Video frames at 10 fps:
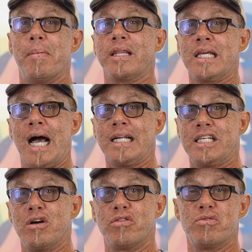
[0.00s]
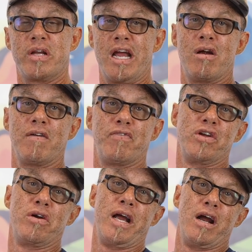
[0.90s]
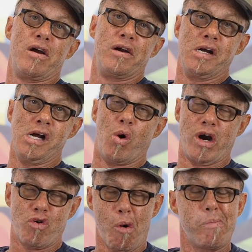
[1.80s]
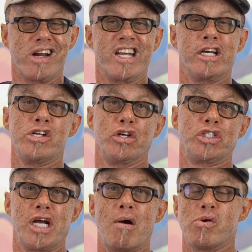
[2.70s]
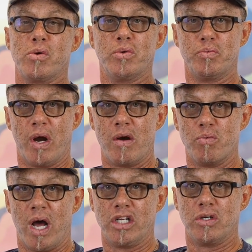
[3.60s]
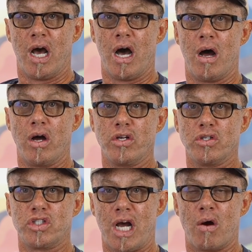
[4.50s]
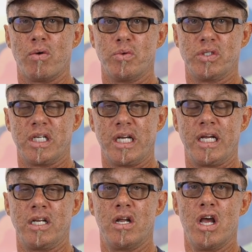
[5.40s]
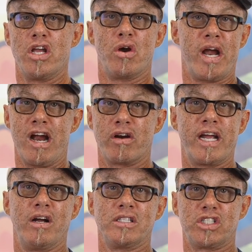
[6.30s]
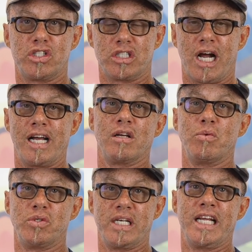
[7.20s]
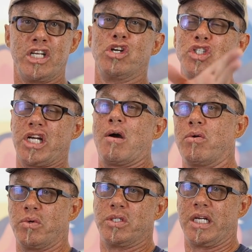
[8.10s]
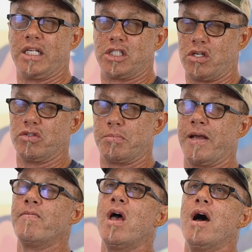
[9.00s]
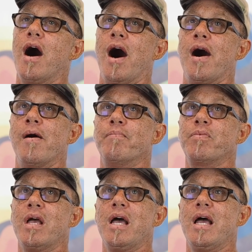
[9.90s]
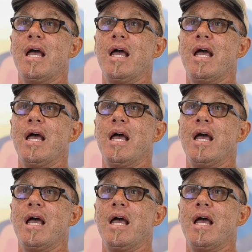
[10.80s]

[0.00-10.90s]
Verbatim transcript: But the ideal through caring for your hair or incorporating into your shower and, and uh, your shower routine, your hair care and styling routine into your shower routine, excuse me, um,